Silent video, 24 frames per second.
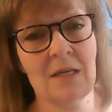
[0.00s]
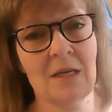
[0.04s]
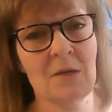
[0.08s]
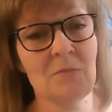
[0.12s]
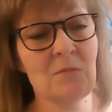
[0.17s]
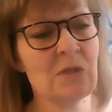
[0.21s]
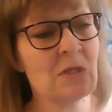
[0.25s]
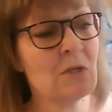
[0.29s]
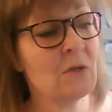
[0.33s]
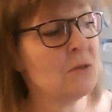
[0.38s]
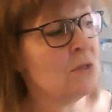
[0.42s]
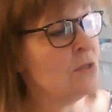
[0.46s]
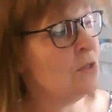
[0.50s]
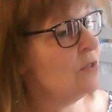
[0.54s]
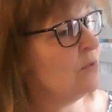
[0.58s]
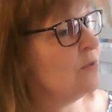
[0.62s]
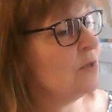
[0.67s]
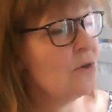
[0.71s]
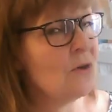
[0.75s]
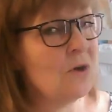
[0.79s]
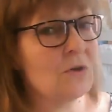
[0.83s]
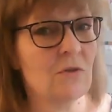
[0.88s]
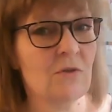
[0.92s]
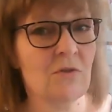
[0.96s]
And I was going to do
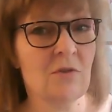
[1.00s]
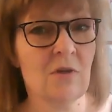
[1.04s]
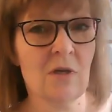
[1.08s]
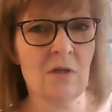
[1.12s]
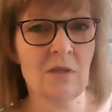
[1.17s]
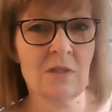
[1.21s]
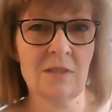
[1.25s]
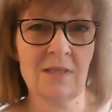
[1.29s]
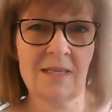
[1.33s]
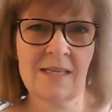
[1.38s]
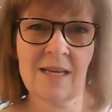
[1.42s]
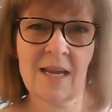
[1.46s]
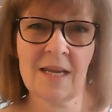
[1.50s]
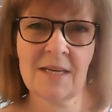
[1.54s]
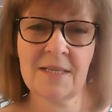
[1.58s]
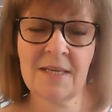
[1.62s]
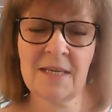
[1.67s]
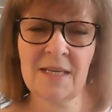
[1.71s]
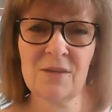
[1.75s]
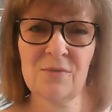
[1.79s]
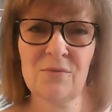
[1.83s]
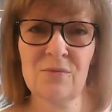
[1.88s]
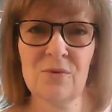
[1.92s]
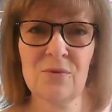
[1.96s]
a contrasting
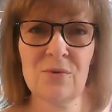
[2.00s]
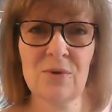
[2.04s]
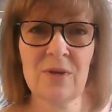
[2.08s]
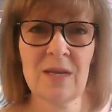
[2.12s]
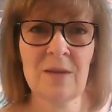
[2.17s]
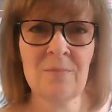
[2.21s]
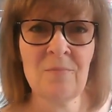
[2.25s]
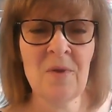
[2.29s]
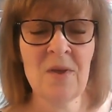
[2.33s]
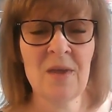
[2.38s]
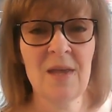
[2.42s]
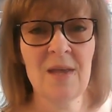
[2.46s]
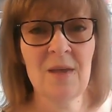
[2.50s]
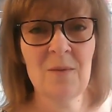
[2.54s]
lining for him